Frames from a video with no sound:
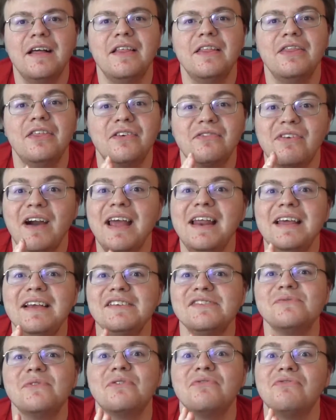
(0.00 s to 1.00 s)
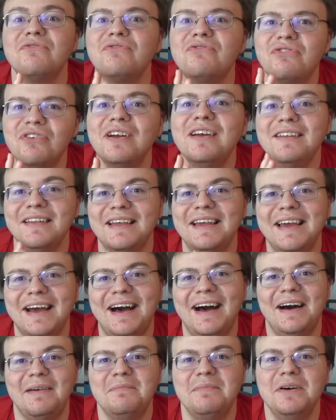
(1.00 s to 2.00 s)
the ratings were really
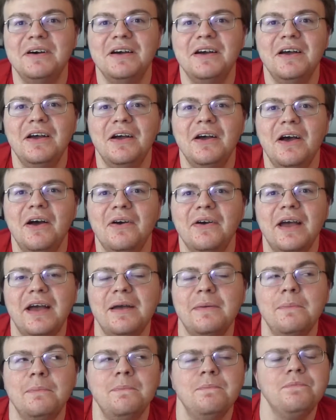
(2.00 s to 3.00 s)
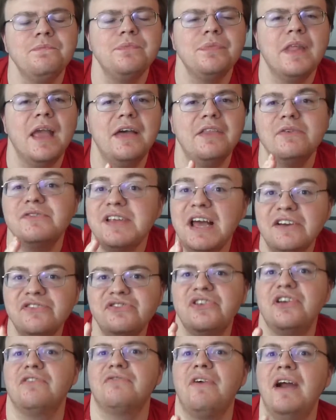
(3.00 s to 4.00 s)
up, okay? And there was
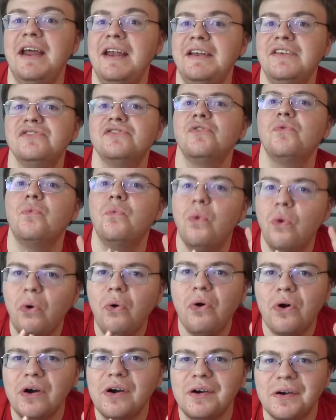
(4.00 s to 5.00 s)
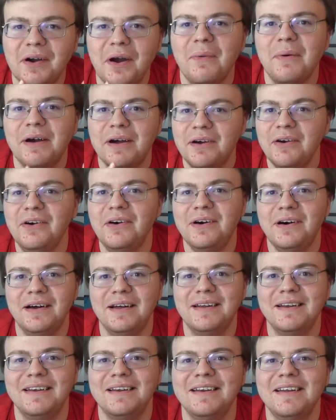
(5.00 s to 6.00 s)
actually a ratings war going
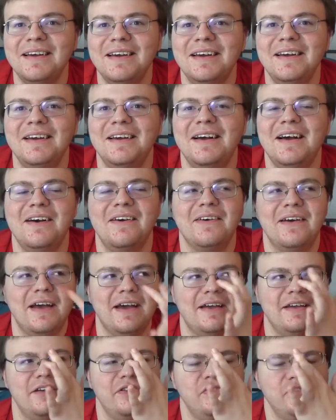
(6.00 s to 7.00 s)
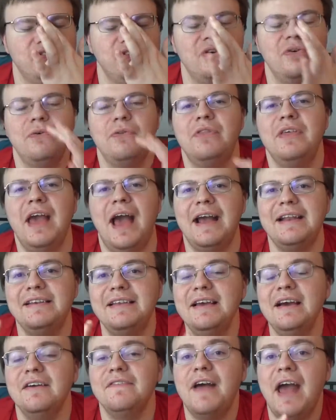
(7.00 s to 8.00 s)
on, okay? So the
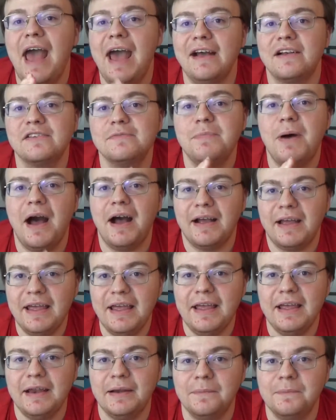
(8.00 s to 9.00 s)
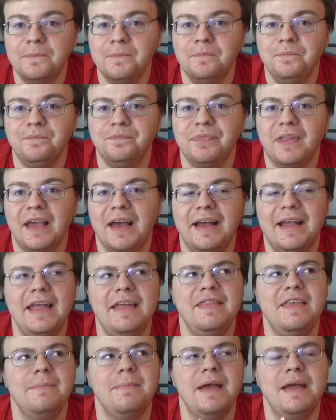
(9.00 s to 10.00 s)
idea of X-Pac heat, a
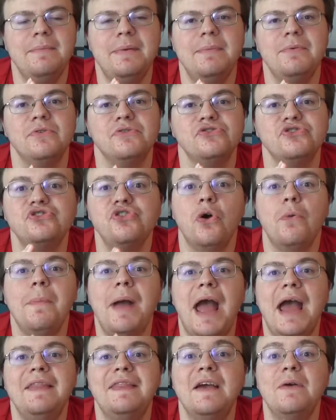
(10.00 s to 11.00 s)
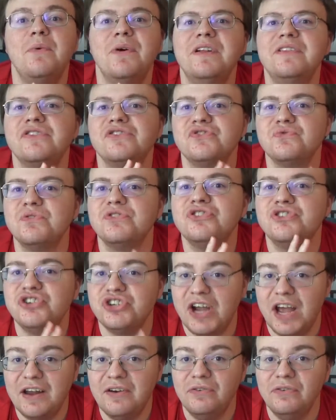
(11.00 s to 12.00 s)
heat that made people so mad they wanted to switch
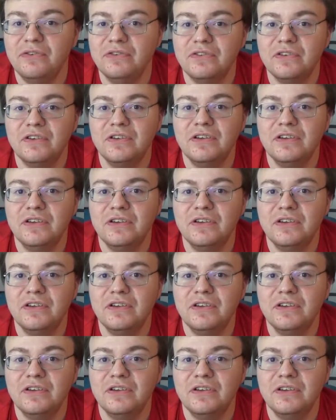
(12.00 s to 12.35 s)
channels,